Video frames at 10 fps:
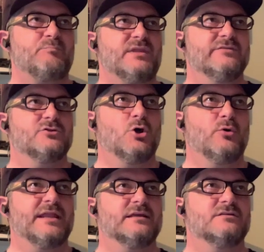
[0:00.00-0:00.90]
Even though
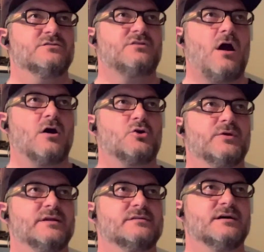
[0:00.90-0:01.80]
it is
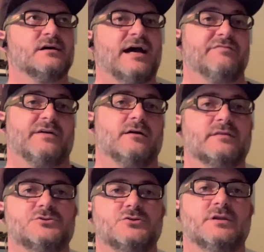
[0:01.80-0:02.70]
concrete, I found
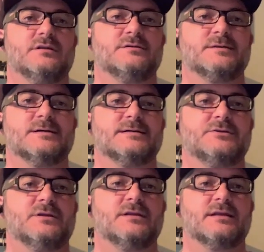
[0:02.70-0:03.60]
that you didn't
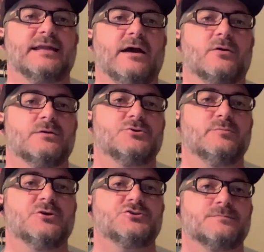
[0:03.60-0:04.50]
encounter it too
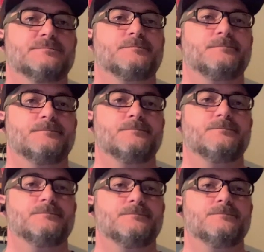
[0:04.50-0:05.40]
much.
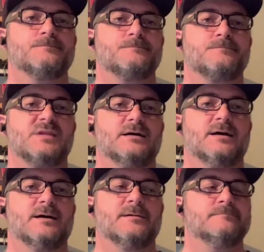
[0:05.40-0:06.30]

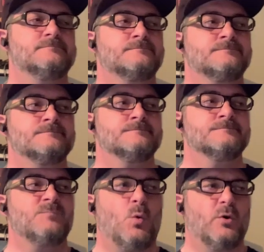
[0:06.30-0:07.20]

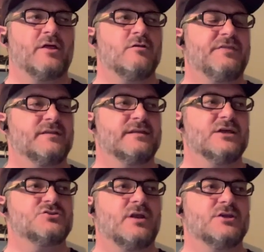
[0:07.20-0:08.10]
One other thing that I
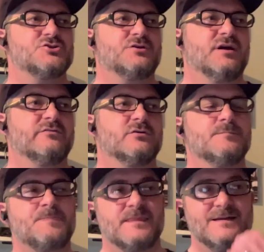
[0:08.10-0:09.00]
thought I should cover
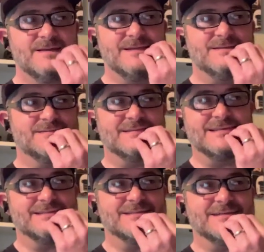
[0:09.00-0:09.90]
is
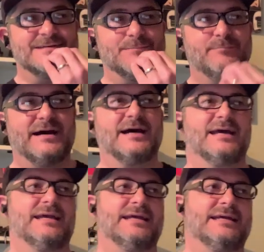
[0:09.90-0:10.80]
that
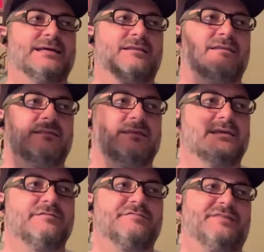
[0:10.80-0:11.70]
by
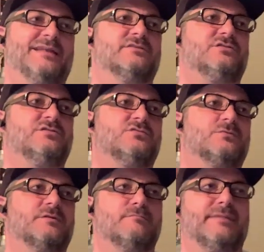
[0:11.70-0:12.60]
the fence or
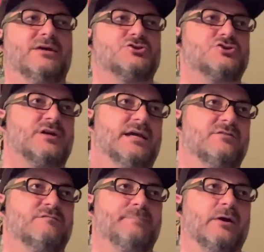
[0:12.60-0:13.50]
the mesh kind
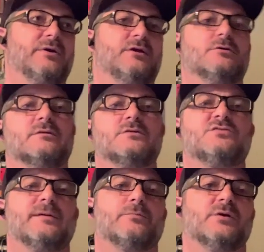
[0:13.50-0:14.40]
of barrier that
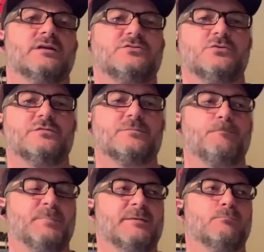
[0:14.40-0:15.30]
separates you from Big